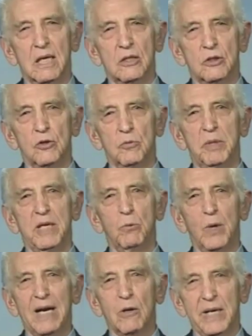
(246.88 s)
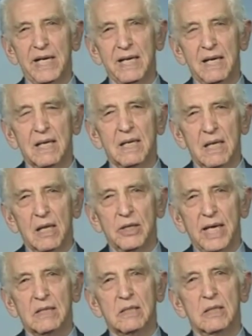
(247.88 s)
to be wary
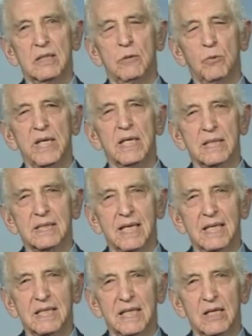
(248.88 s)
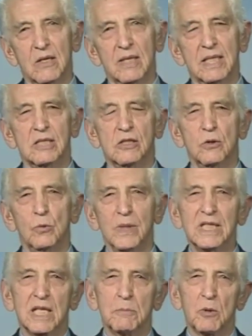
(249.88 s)
that the real intent here is to
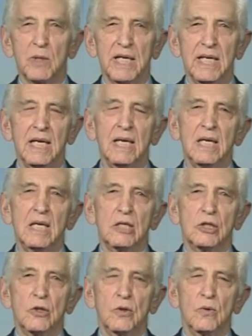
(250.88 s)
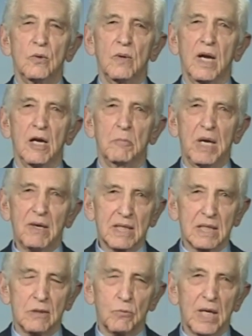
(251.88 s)
whisk him away to
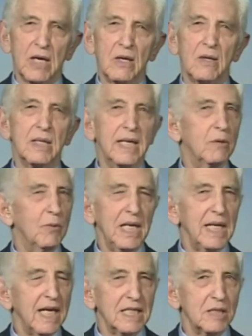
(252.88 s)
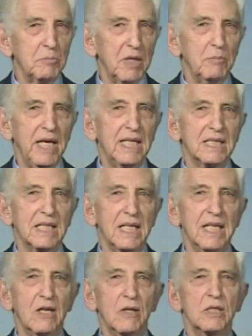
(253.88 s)
America, where it really hasn't been made as
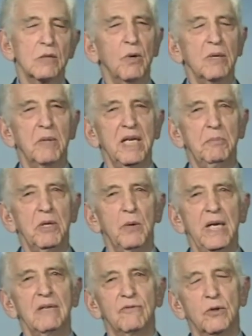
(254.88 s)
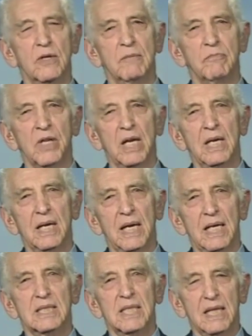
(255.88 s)
clear what might be waiting for him
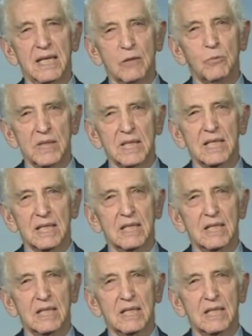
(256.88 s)
as I think one can